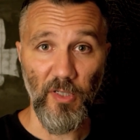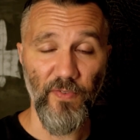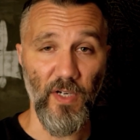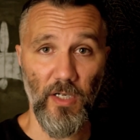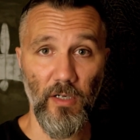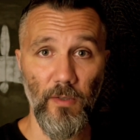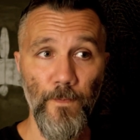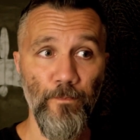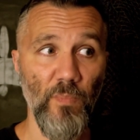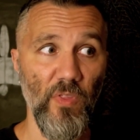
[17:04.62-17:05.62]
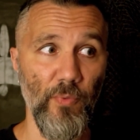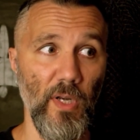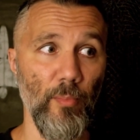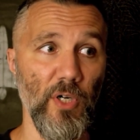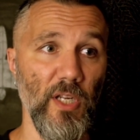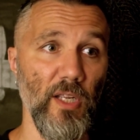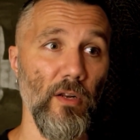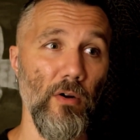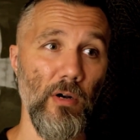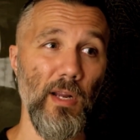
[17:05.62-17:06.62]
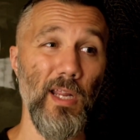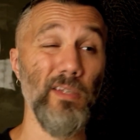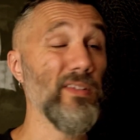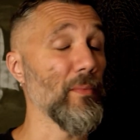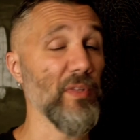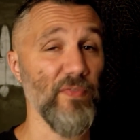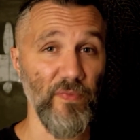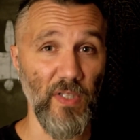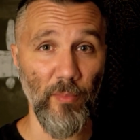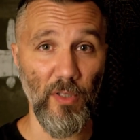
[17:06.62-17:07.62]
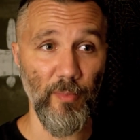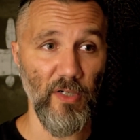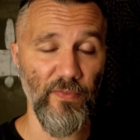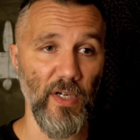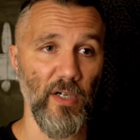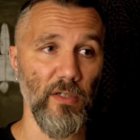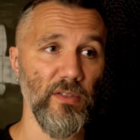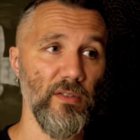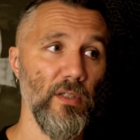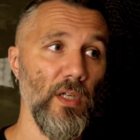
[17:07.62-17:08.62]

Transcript: figure 3D printed, and some of the 15mm figures